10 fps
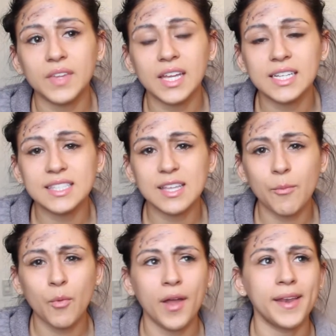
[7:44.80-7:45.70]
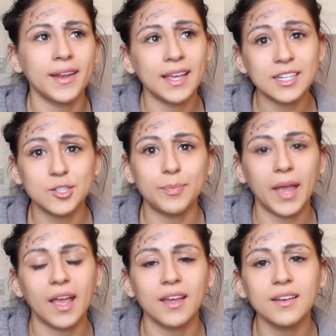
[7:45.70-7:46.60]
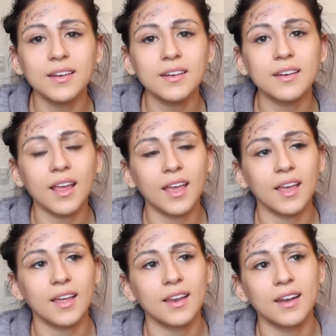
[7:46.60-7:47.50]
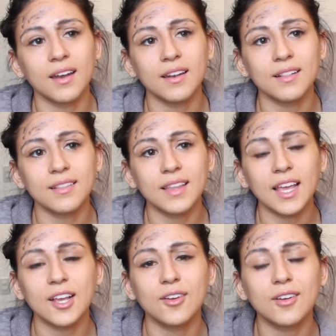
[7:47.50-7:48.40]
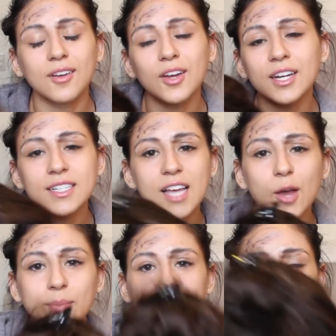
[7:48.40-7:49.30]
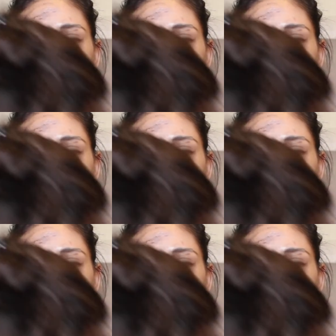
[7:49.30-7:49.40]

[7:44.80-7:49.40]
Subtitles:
is someone in Japan and they couldn't tell me